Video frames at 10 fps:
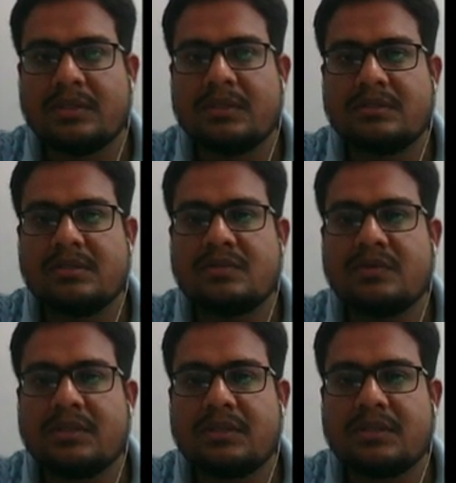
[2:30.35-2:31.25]
Since
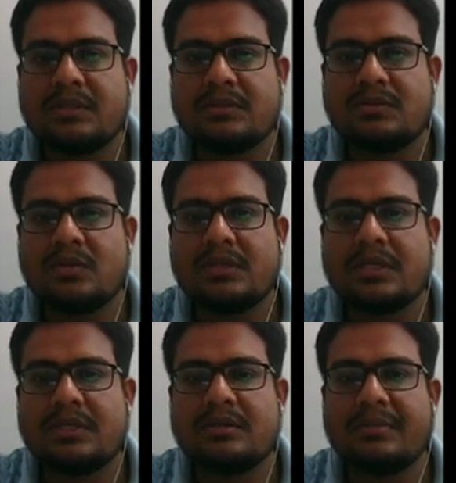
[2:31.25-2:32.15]
why? It is told
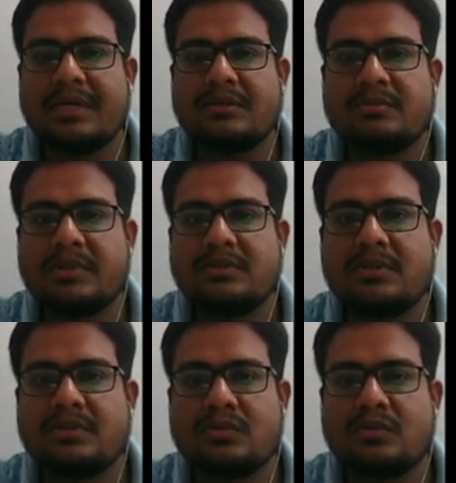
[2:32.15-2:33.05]
that the man speaks the
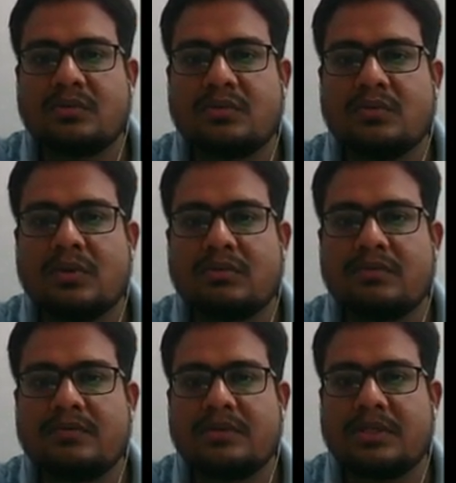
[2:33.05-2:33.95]
truth 2 out of
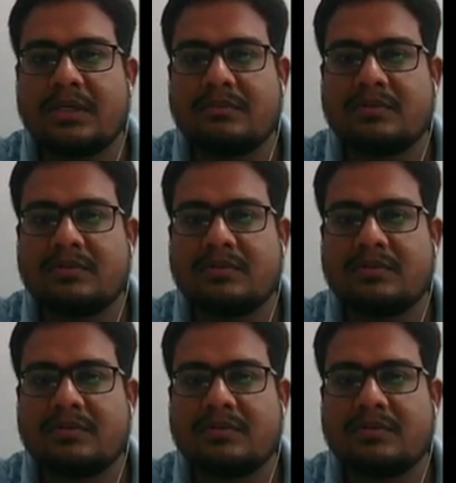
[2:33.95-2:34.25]
3 times.